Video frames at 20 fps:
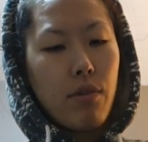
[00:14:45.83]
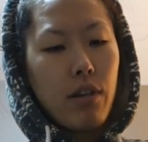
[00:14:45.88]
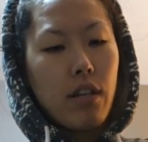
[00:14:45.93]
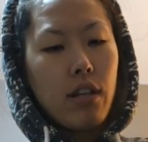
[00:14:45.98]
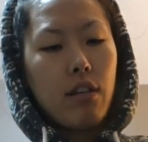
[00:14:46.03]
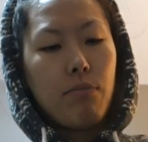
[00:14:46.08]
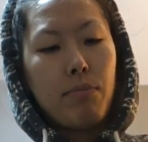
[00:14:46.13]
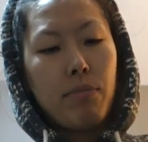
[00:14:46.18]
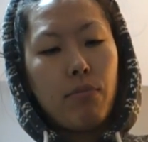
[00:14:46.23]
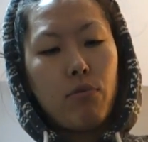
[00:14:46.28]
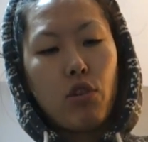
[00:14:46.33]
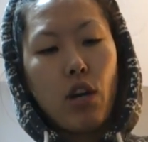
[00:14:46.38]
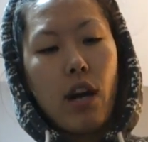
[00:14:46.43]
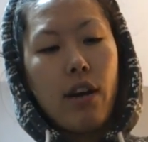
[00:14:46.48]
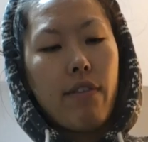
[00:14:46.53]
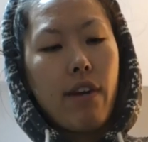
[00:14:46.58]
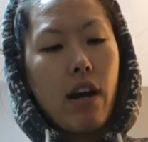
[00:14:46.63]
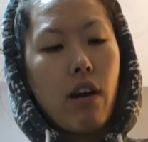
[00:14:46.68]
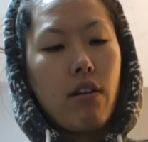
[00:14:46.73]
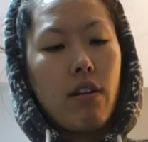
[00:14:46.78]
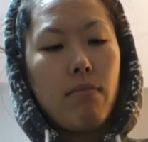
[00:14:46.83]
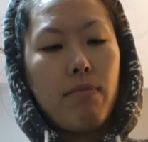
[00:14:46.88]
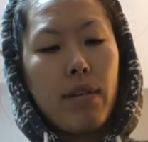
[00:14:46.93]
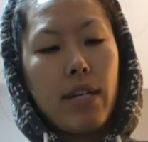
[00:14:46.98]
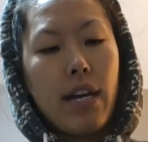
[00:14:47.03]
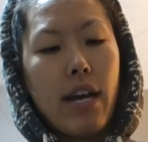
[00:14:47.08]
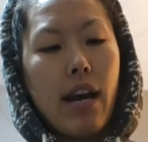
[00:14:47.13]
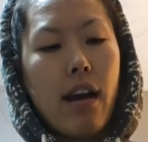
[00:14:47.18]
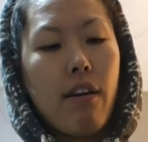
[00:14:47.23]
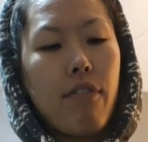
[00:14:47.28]
gonna drive out and
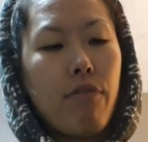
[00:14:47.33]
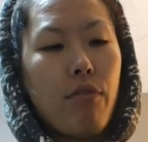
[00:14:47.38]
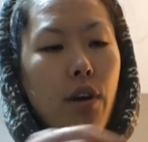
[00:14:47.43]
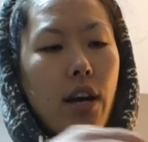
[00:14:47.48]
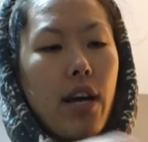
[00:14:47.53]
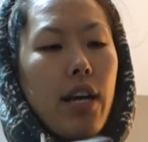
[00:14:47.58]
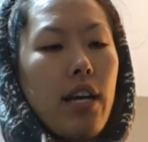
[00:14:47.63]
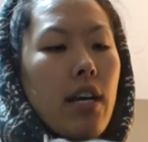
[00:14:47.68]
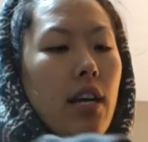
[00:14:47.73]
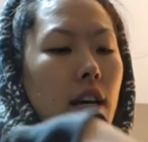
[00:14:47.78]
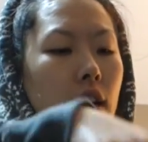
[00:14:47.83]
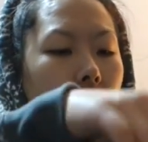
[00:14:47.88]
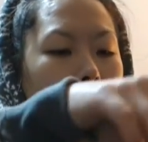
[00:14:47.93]
meet halfway